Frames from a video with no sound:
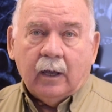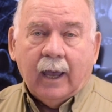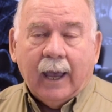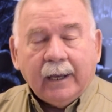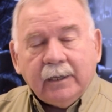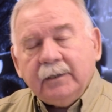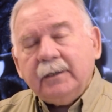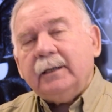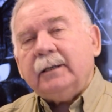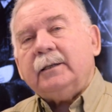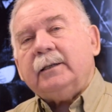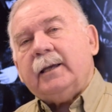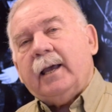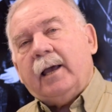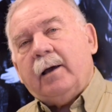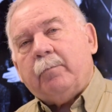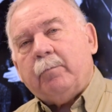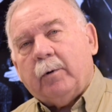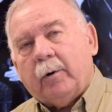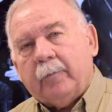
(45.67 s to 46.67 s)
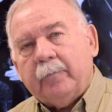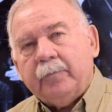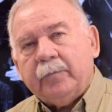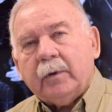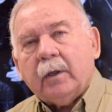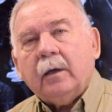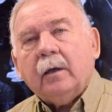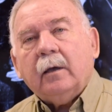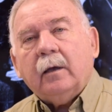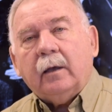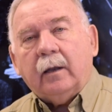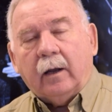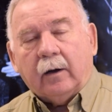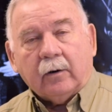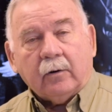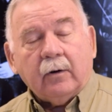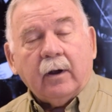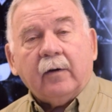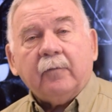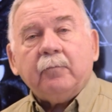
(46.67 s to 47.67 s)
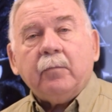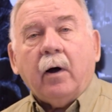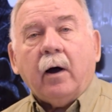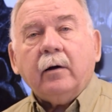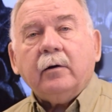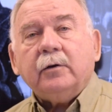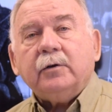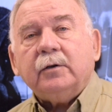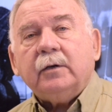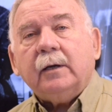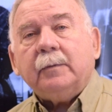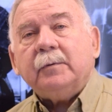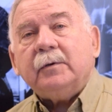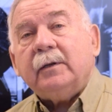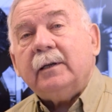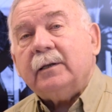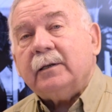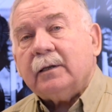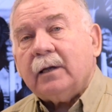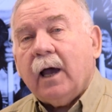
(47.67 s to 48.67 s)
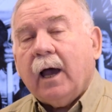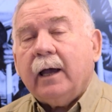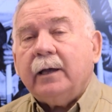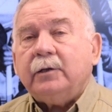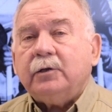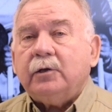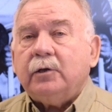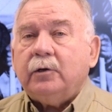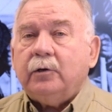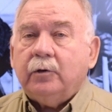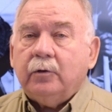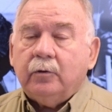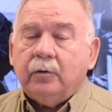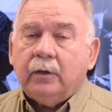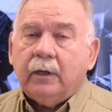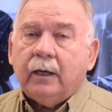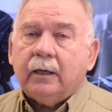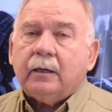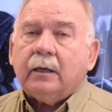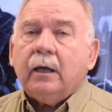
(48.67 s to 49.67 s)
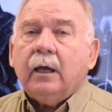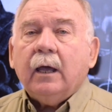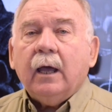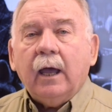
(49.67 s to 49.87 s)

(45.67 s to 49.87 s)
As an example, aircraft partnerships decides to get